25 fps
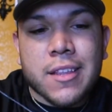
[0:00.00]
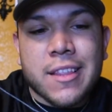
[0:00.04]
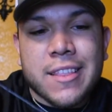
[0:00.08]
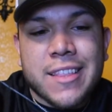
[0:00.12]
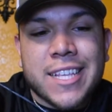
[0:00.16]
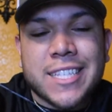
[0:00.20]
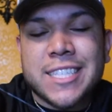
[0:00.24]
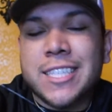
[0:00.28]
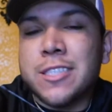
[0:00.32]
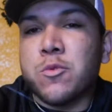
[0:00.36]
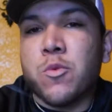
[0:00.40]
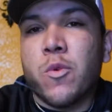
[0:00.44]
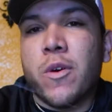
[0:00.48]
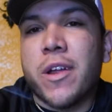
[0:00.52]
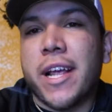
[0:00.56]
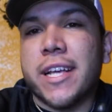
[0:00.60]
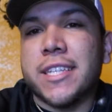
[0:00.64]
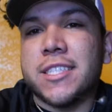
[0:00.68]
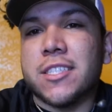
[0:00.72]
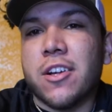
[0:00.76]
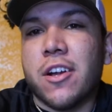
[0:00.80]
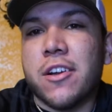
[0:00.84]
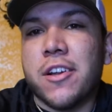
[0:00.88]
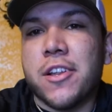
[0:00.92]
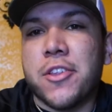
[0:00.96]
this is what I
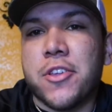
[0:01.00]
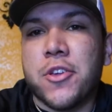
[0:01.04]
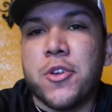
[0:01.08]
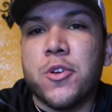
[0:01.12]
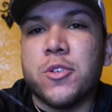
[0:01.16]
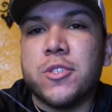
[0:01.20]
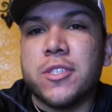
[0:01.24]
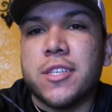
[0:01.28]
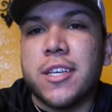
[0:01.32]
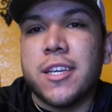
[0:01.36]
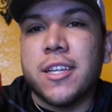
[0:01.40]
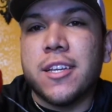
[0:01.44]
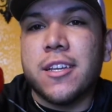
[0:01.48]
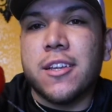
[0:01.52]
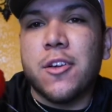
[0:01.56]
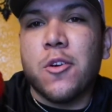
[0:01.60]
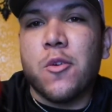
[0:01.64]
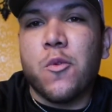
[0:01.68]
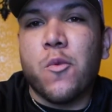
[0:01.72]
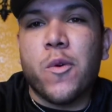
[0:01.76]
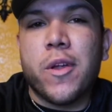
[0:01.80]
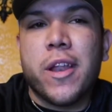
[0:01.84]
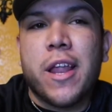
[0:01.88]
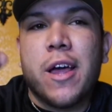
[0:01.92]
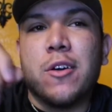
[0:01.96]
started using
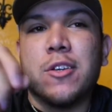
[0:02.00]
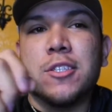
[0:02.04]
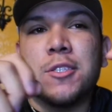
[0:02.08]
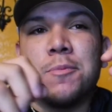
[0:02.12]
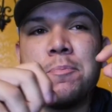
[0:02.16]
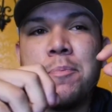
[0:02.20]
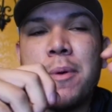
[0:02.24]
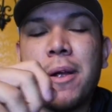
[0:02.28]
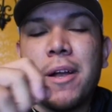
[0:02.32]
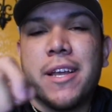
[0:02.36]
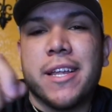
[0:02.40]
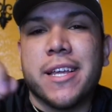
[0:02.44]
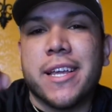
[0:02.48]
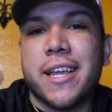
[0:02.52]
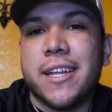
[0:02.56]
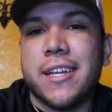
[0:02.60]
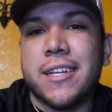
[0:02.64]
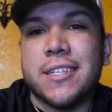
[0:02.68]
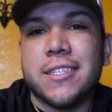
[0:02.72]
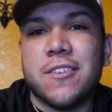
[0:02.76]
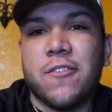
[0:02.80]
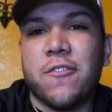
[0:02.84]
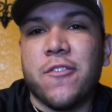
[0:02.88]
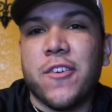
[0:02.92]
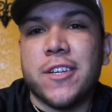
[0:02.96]
when I was barely getting
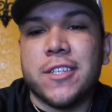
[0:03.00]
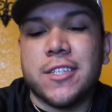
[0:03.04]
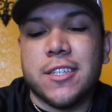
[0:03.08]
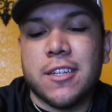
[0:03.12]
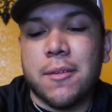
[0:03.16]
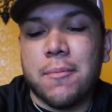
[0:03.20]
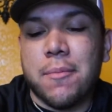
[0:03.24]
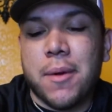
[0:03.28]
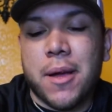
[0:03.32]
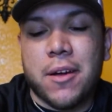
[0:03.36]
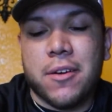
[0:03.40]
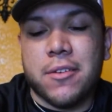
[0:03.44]
into fishing.